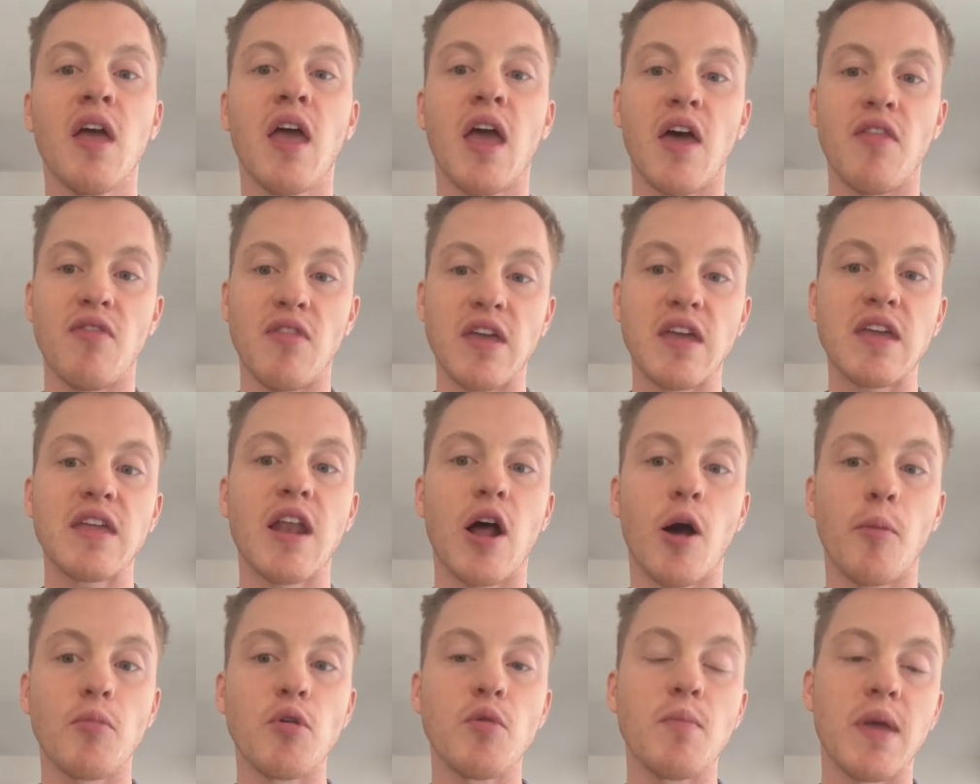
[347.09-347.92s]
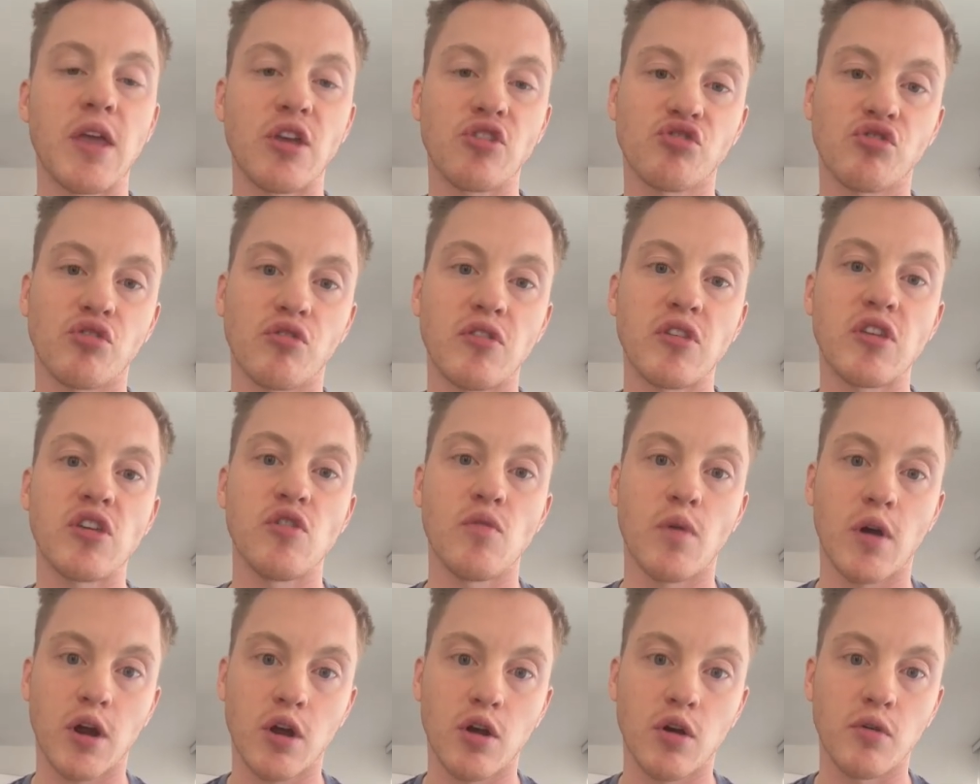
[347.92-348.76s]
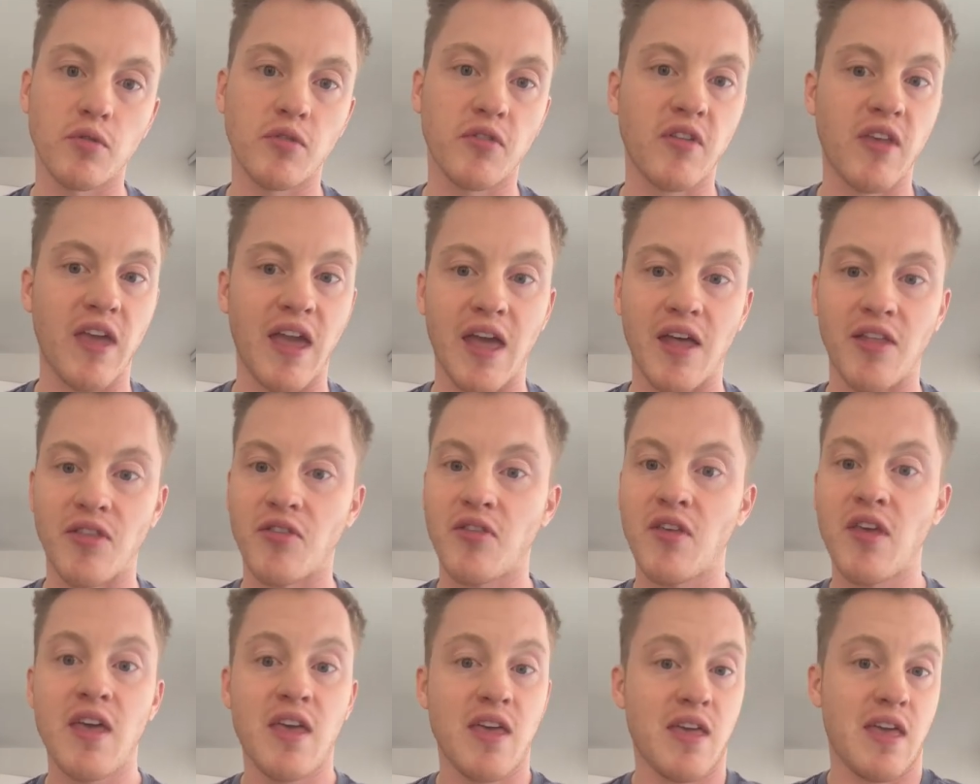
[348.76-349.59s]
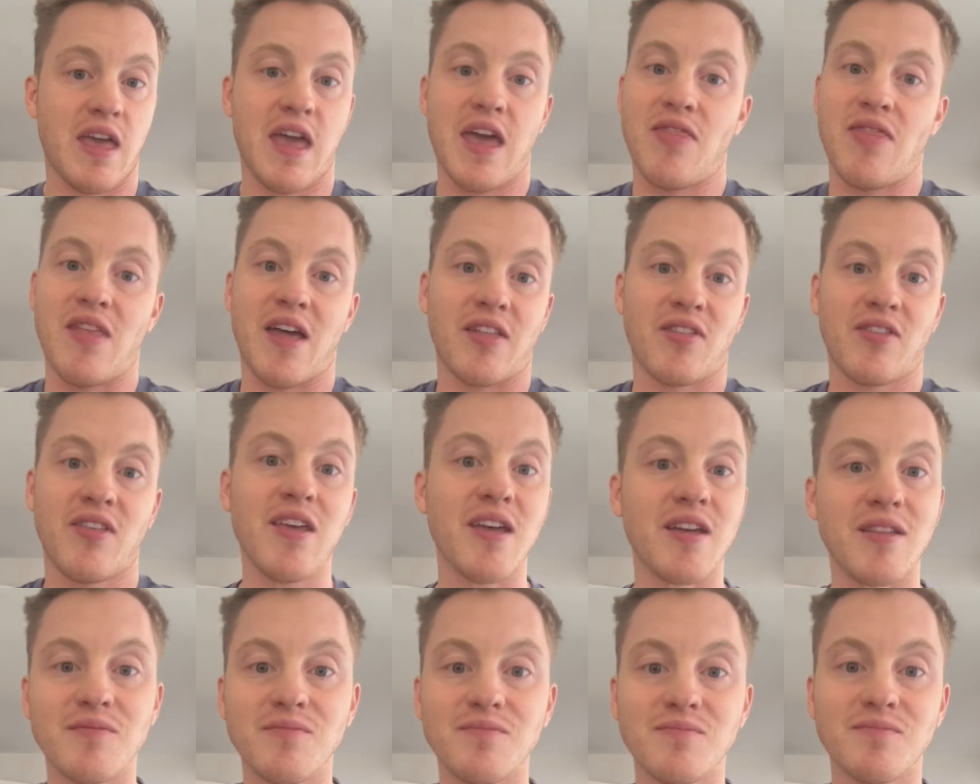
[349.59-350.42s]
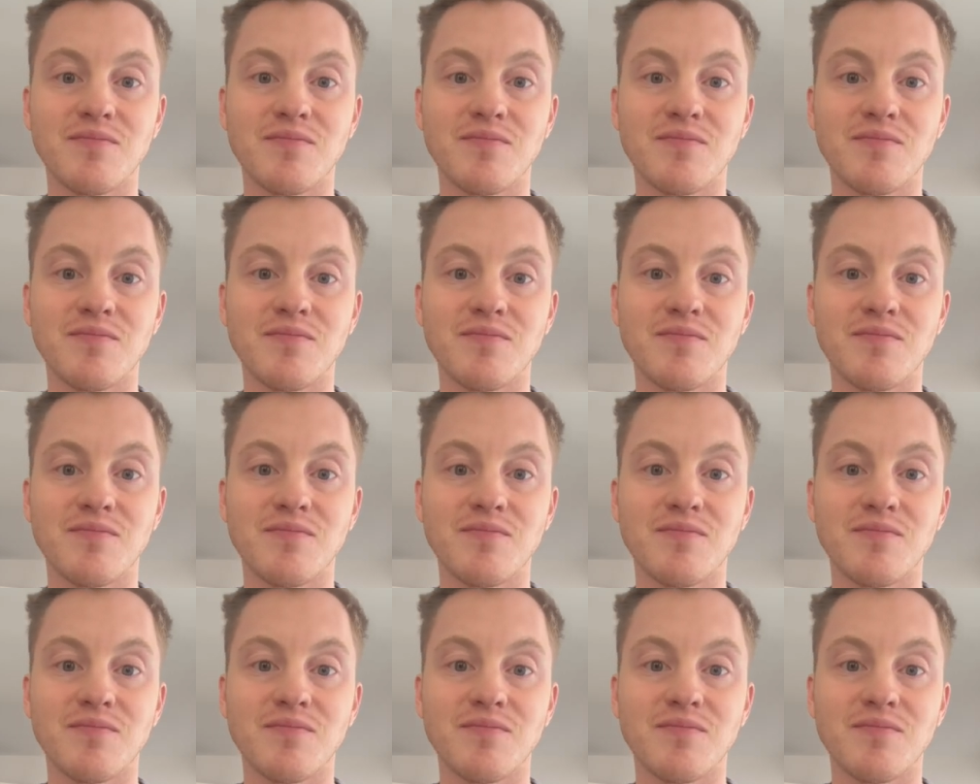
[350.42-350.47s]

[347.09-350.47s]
and they can help you make sure the QR code scans, and that's it.